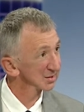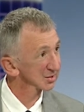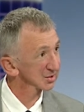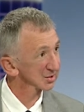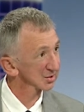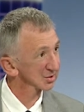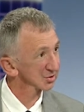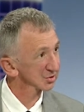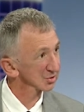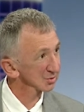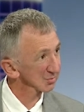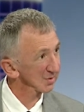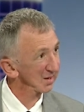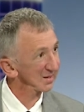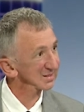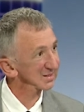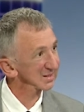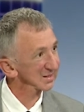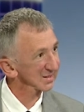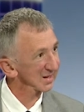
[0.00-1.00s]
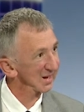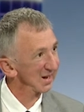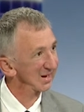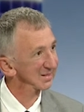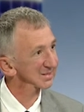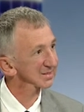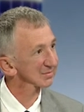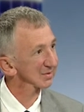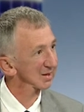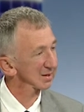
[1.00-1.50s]
to directly
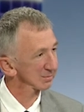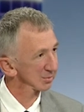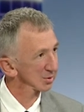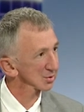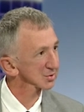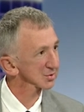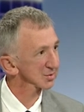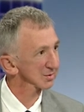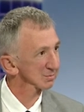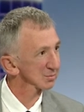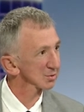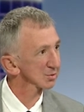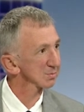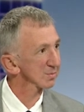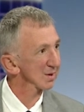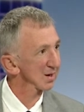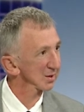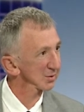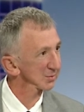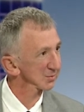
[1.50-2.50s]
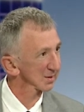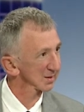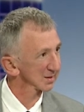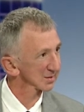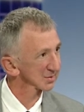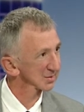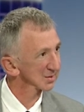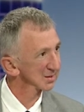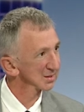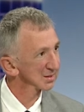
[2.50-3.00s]
activate positive mood
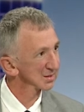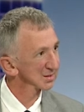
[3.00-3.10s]
pathways.